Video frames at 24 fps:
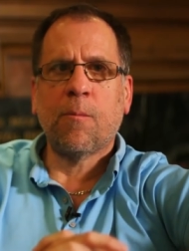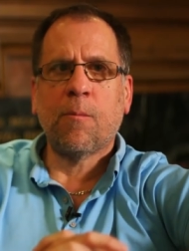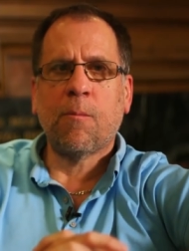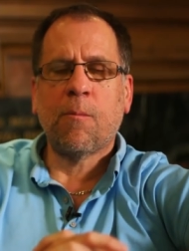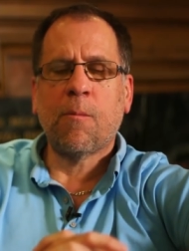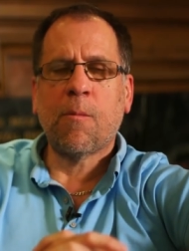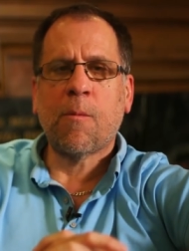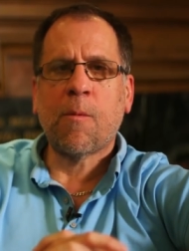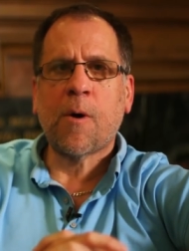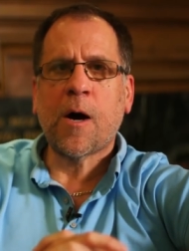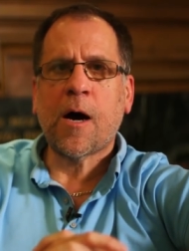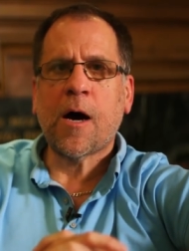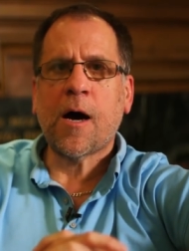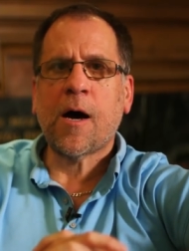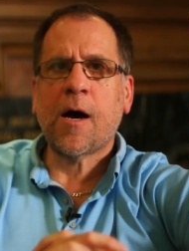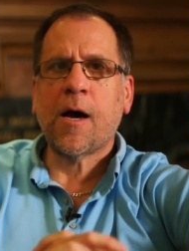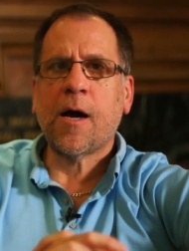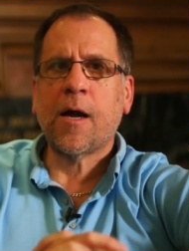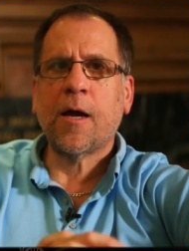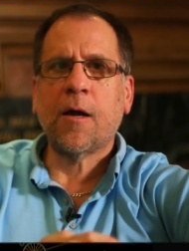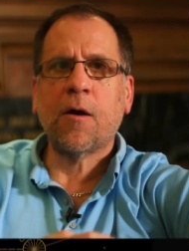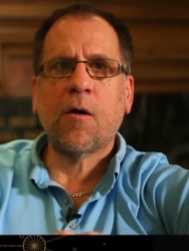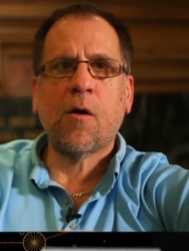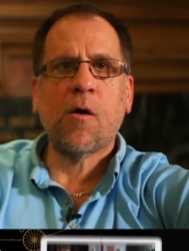
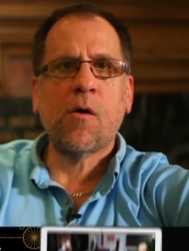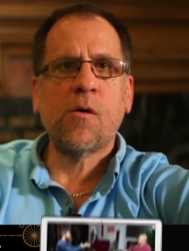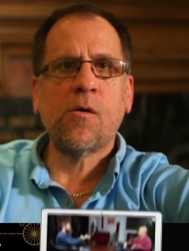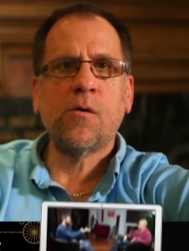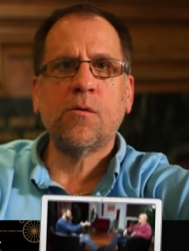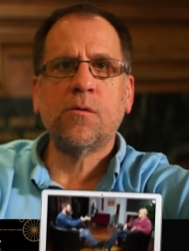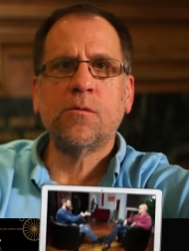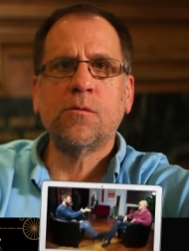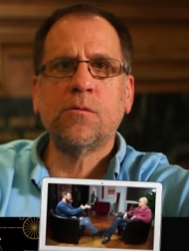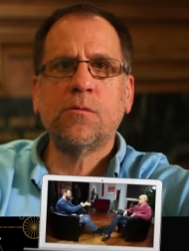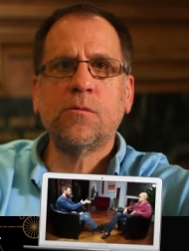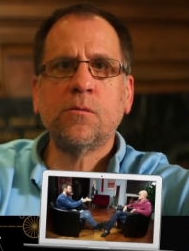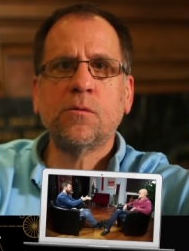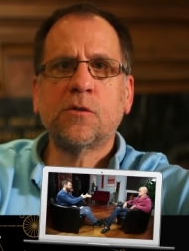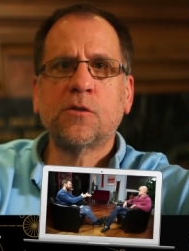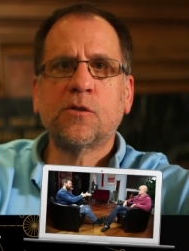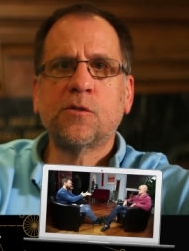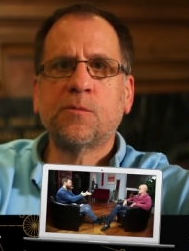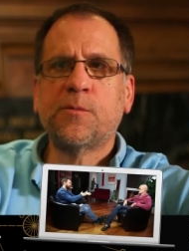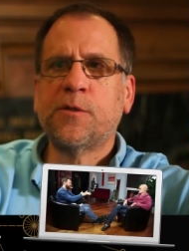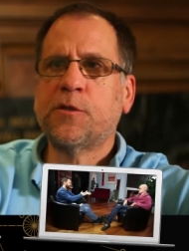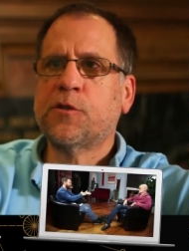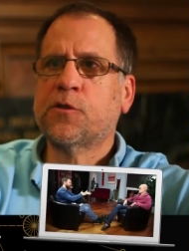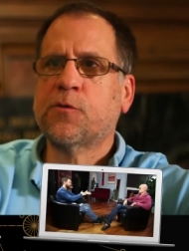my own
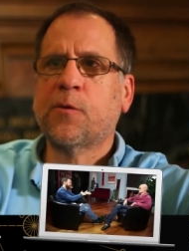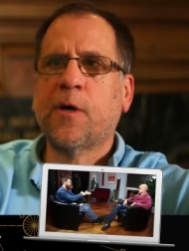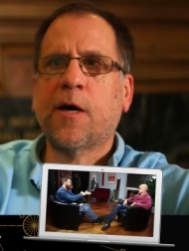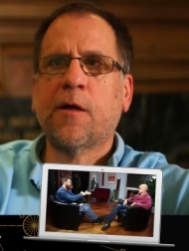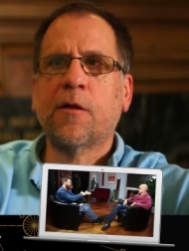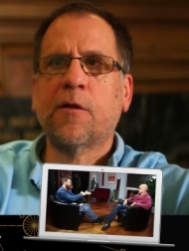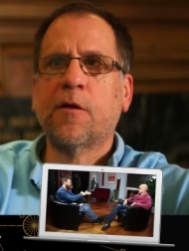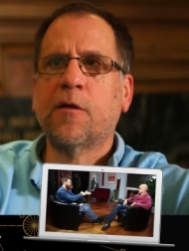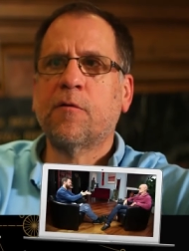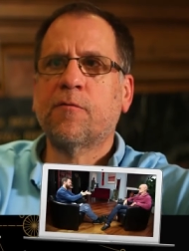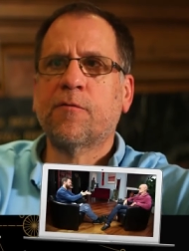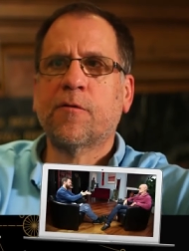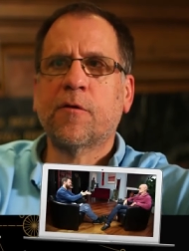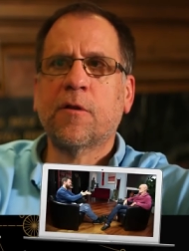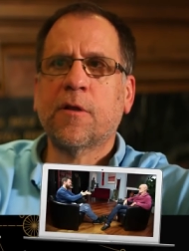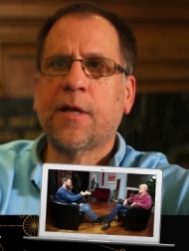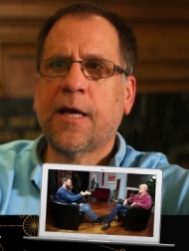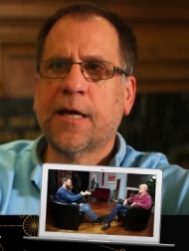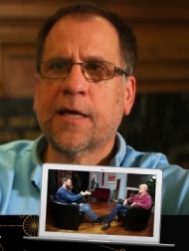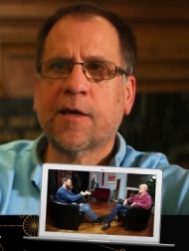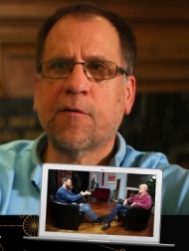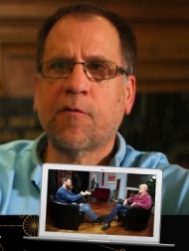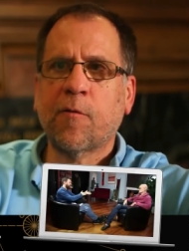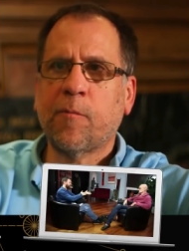spirituality, for
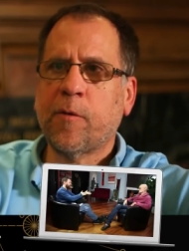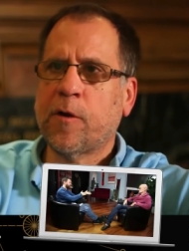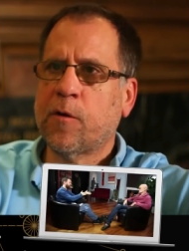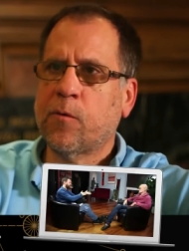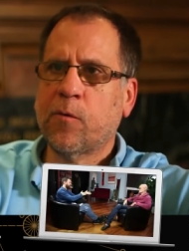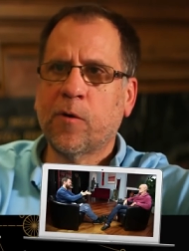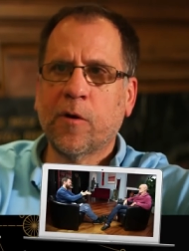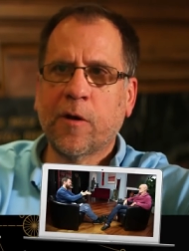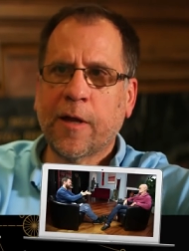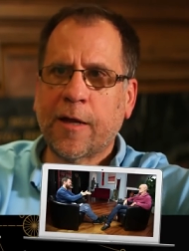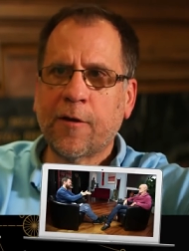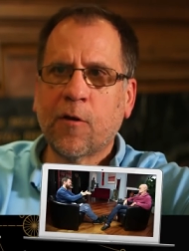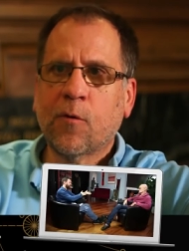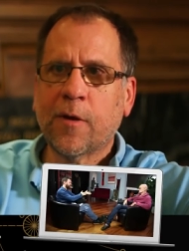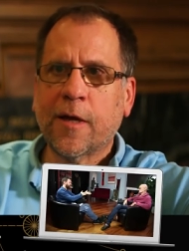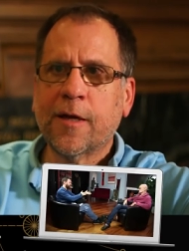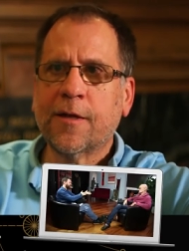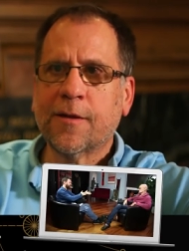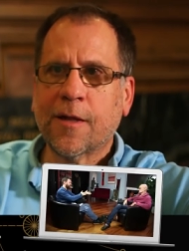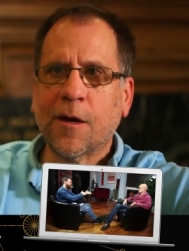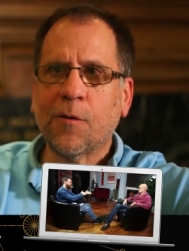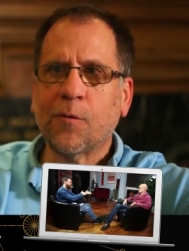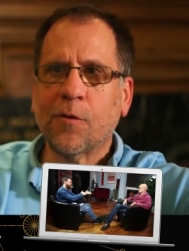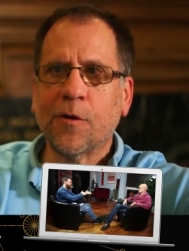lack of a better word, and I don't
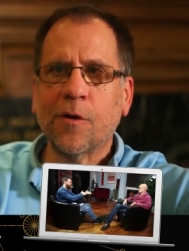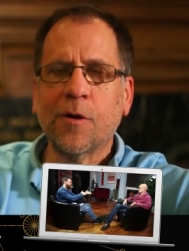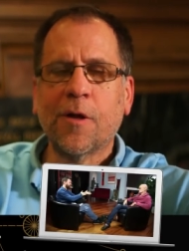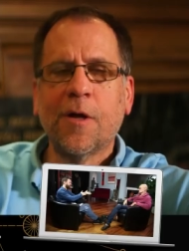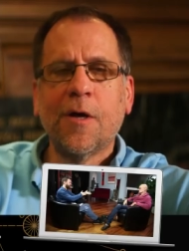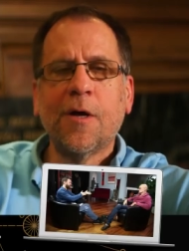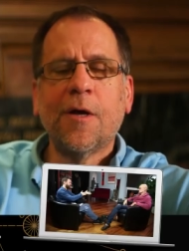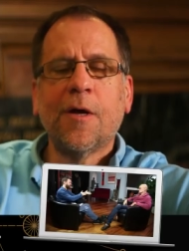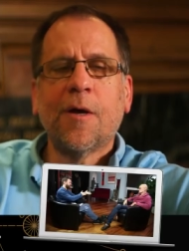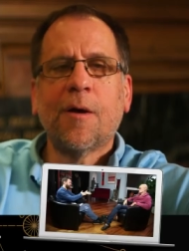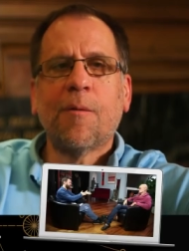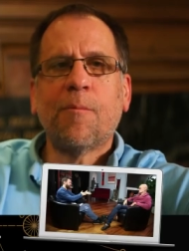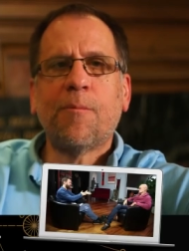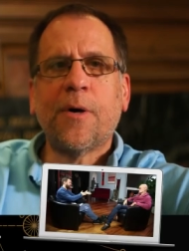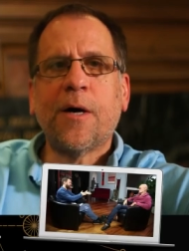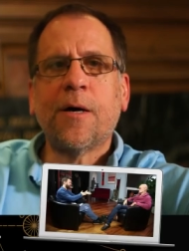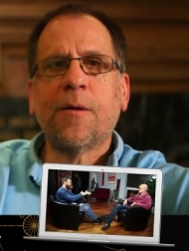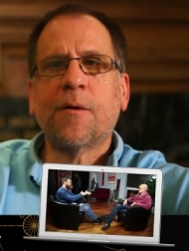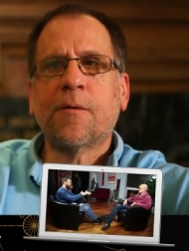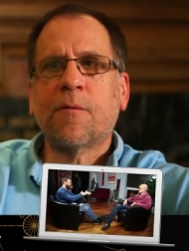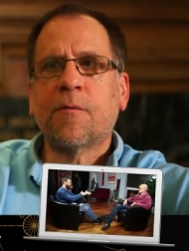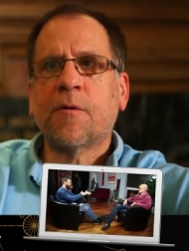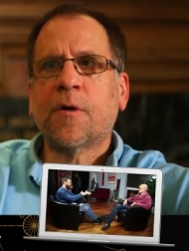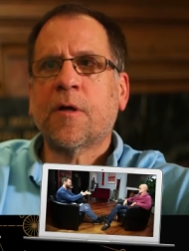like that word,
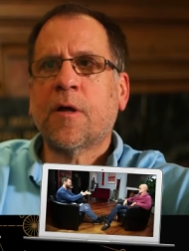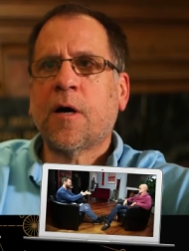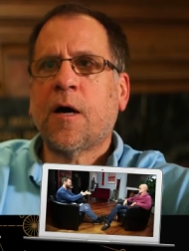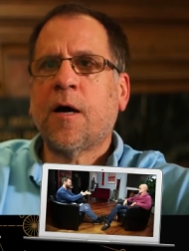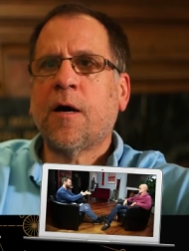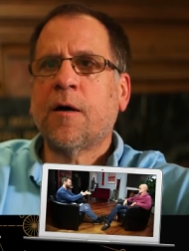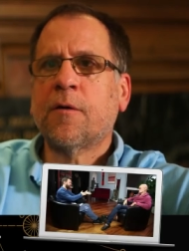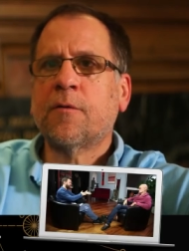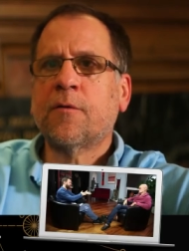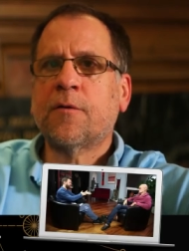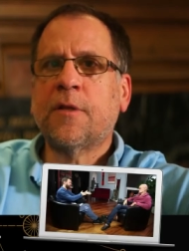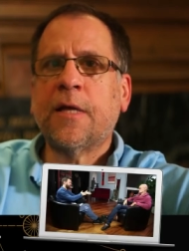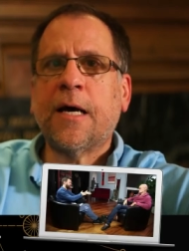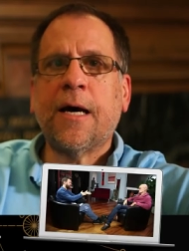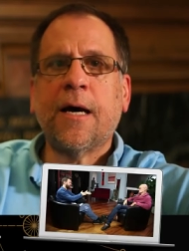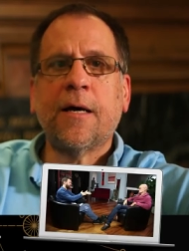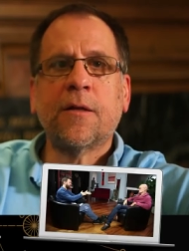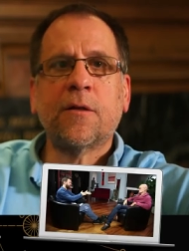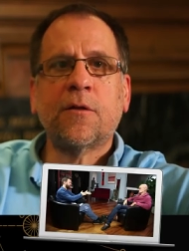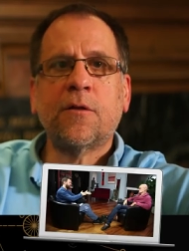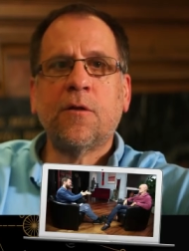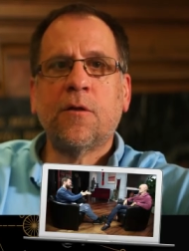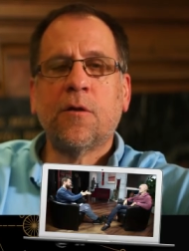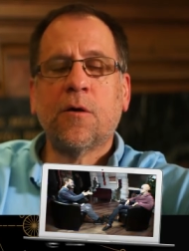but uh,
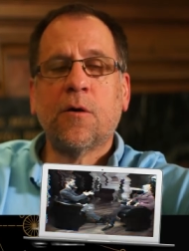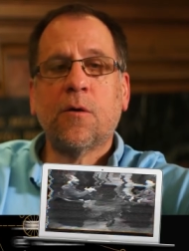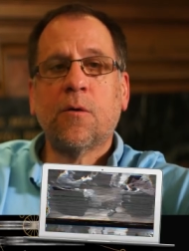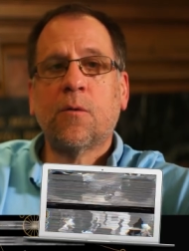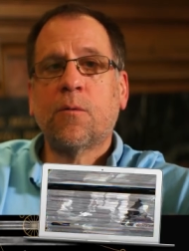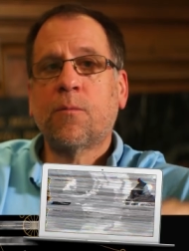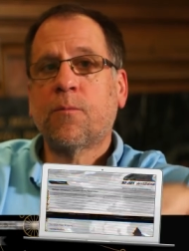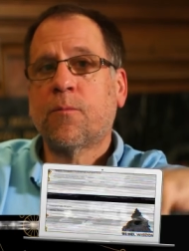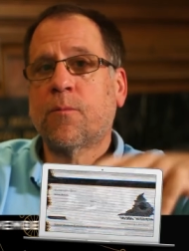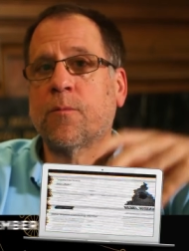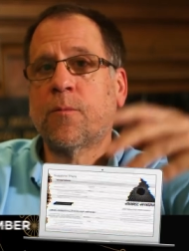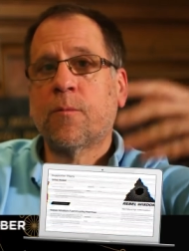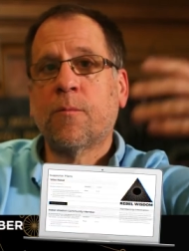that, you know,